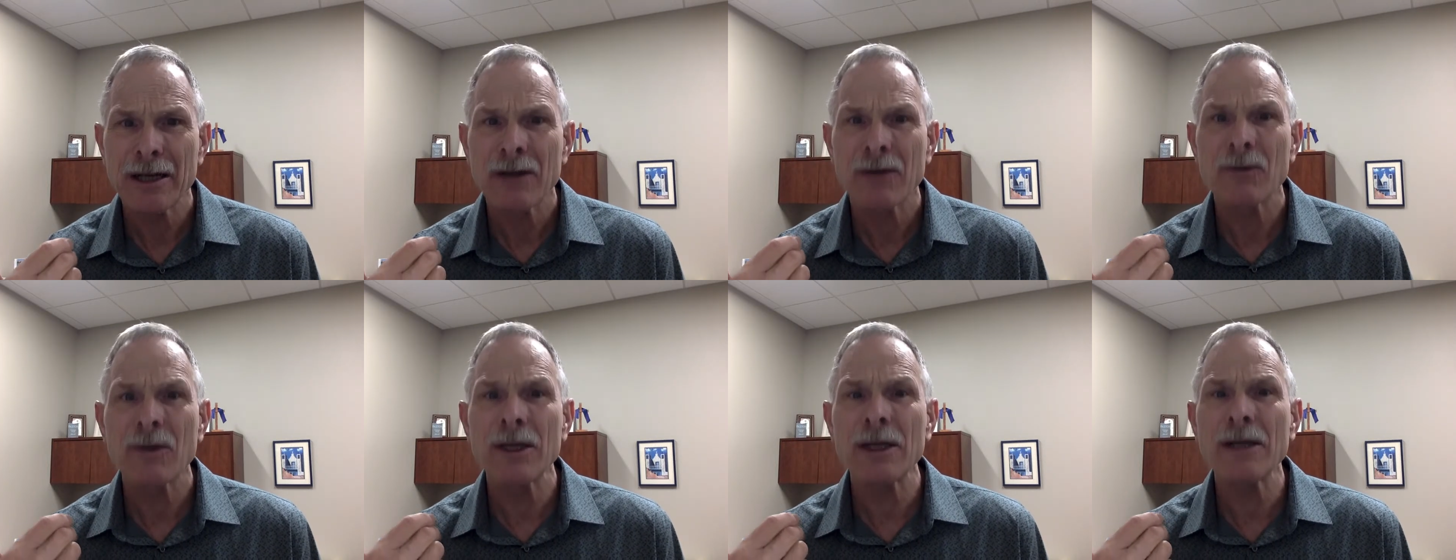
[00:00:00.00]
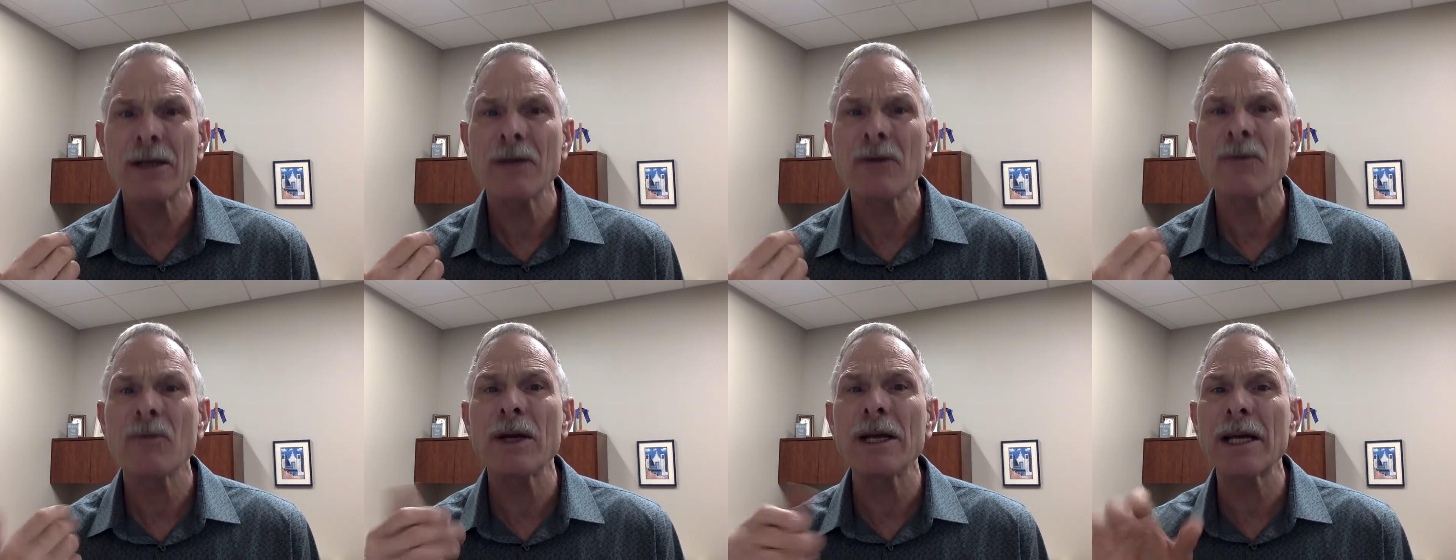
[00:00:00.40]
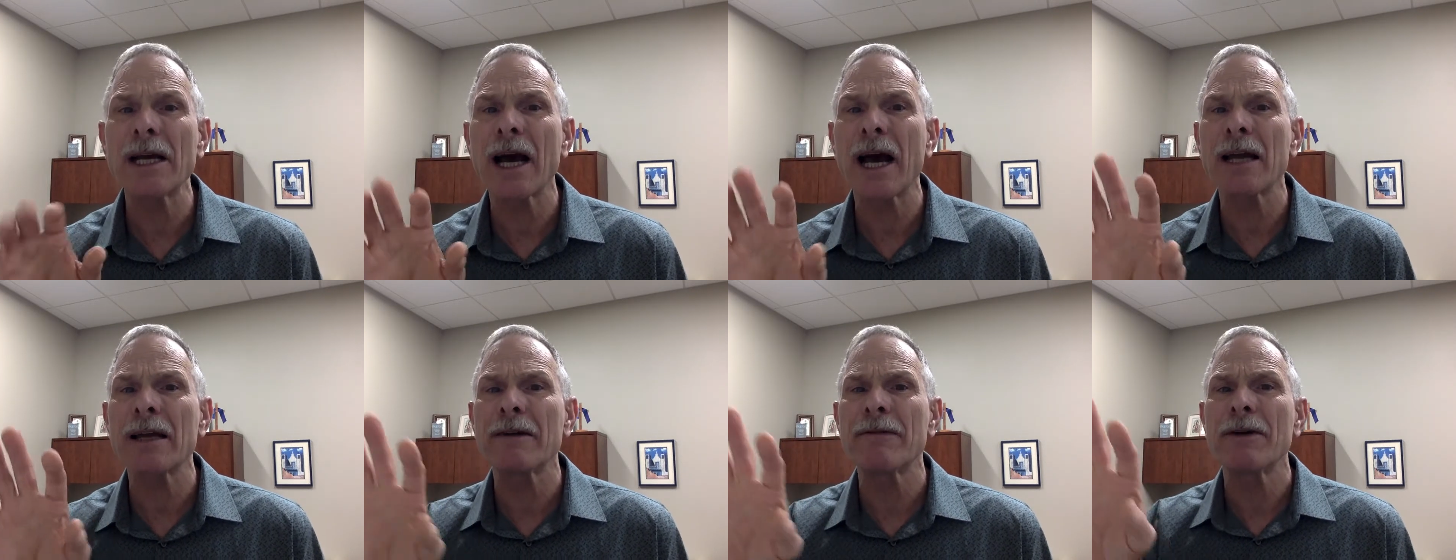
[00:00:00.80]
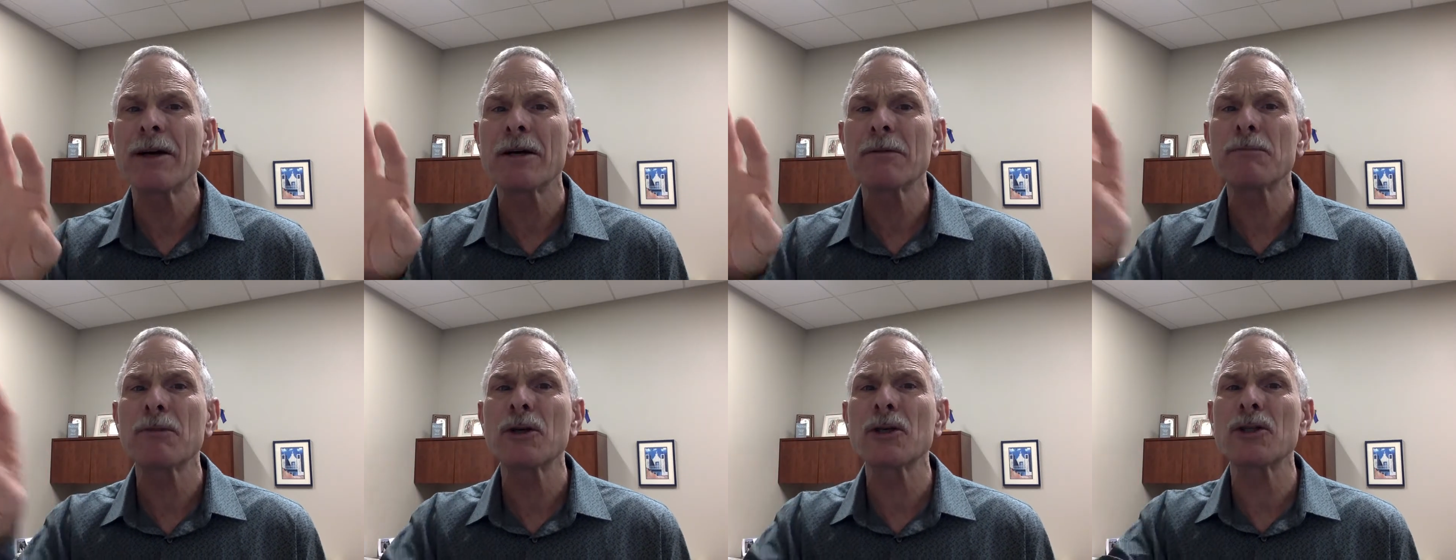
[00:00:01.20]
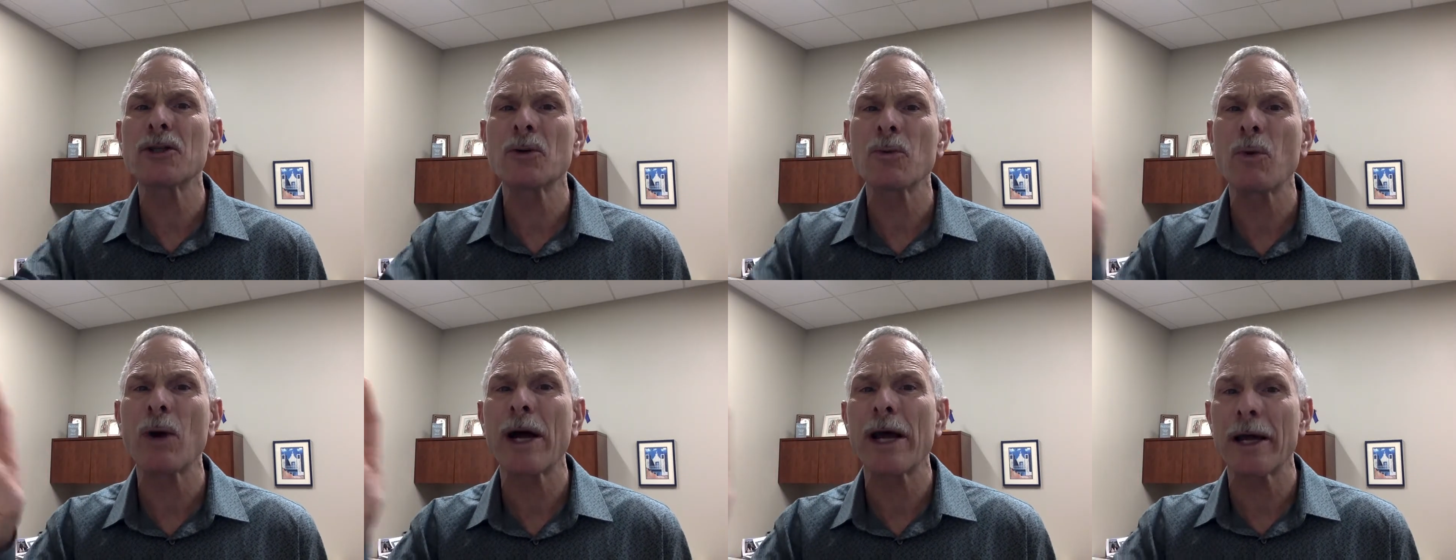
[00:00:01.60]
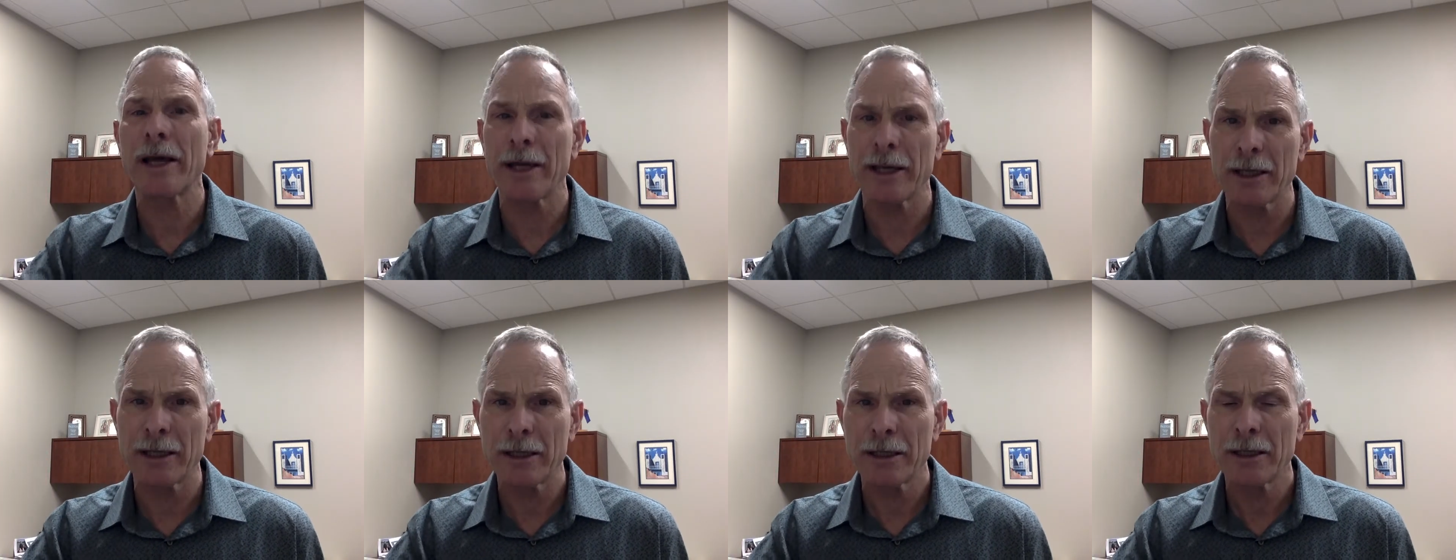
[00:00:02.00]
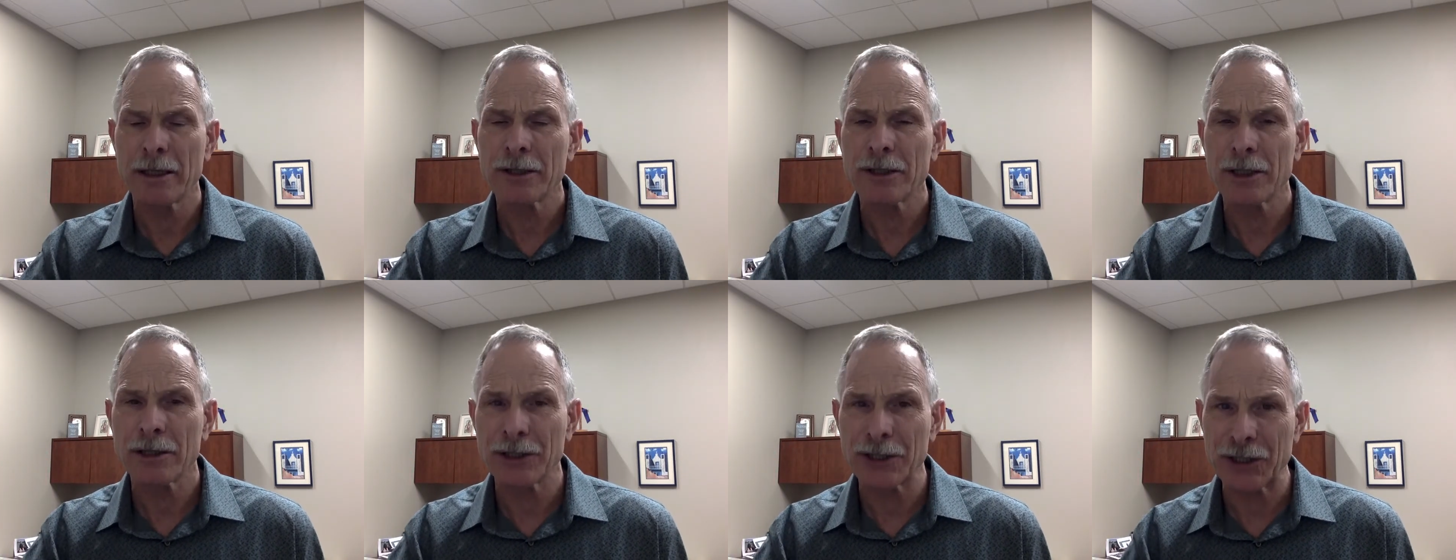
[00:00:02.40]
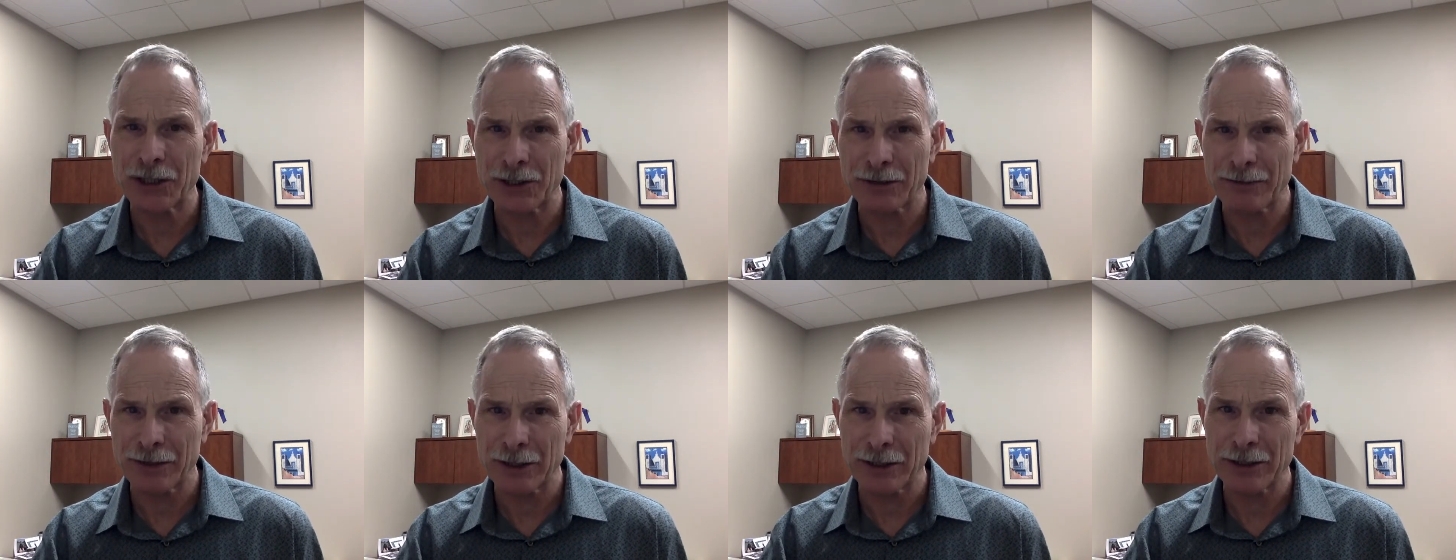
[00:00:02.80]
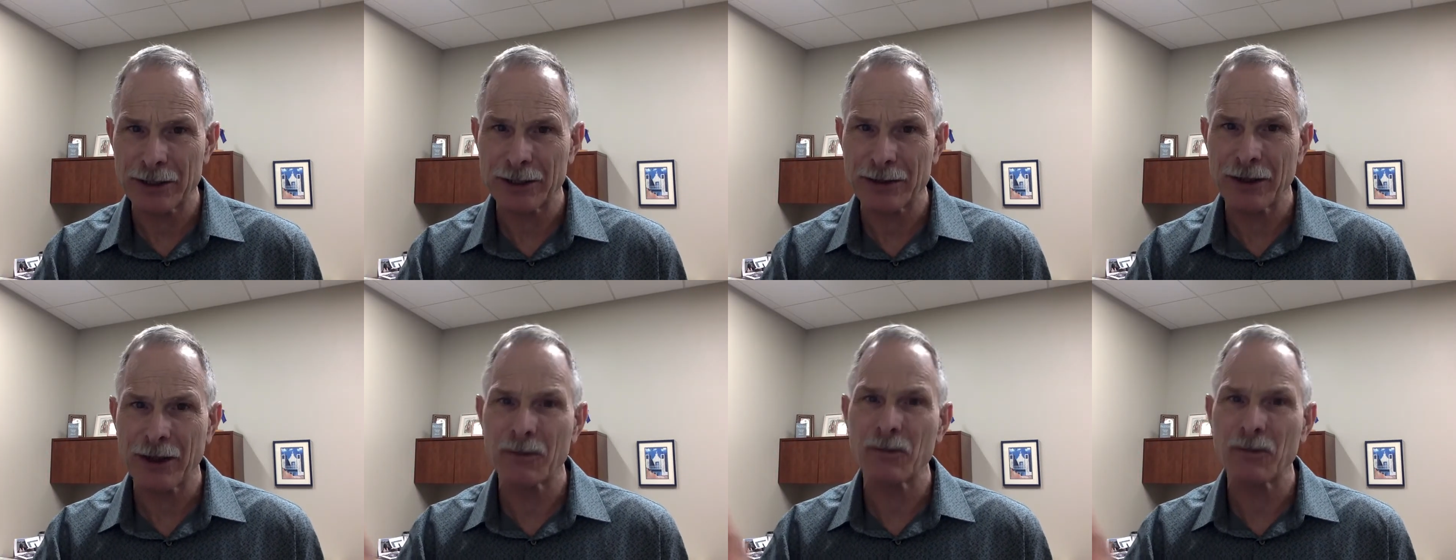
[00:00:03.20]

We kind of push away the least of these.